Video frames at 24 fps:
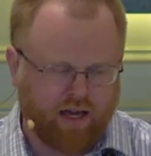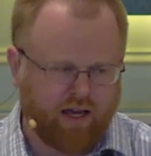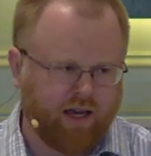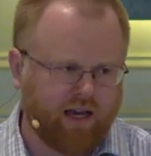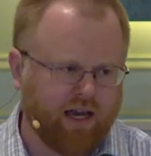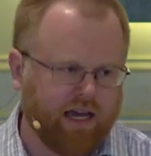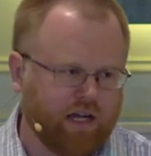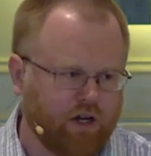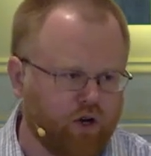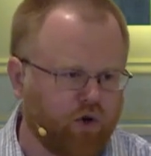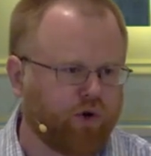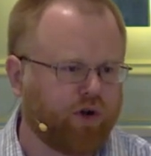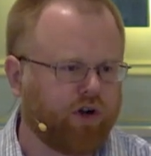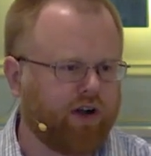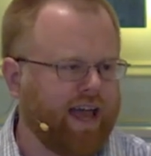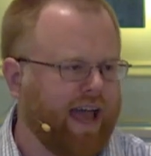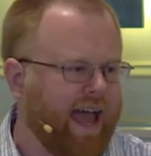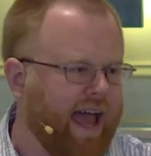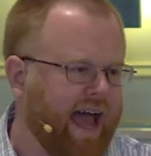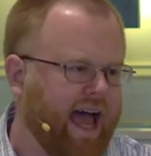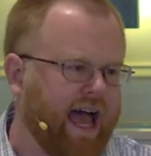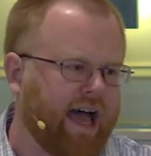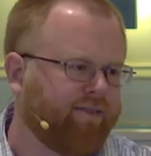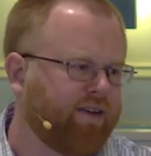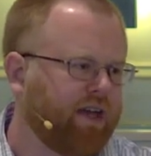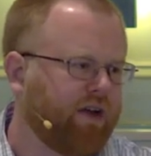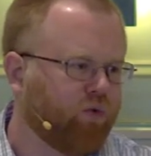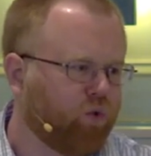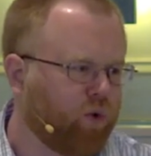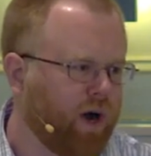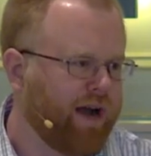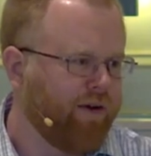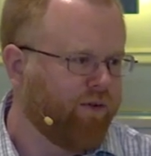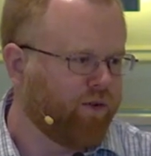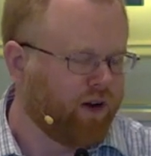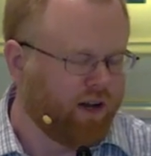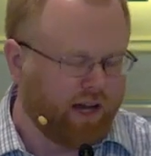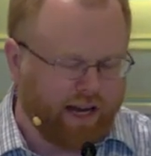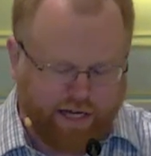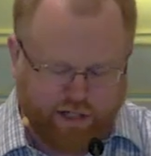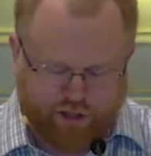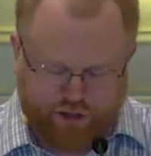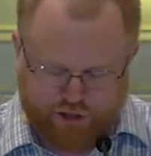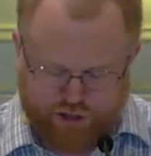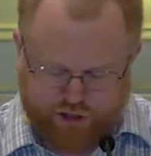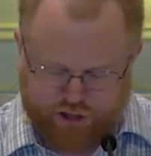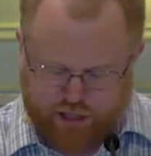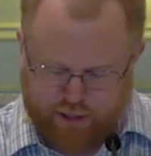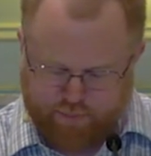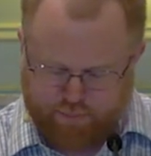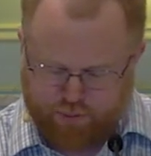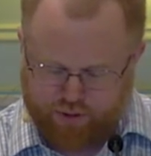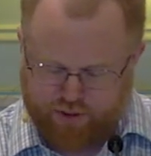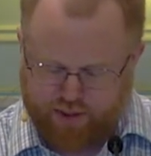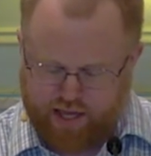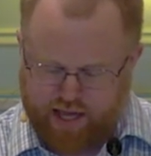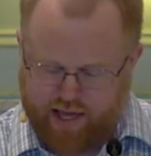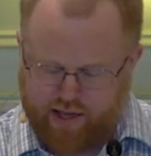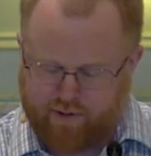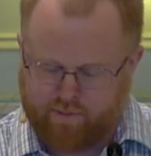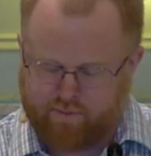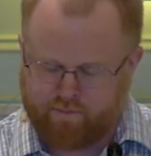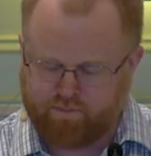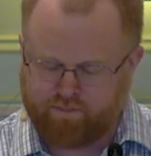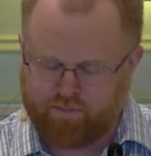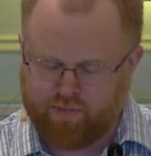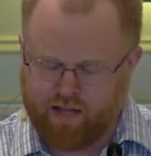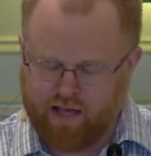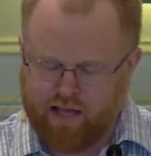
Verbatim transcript: in order to have a right relationship with Him.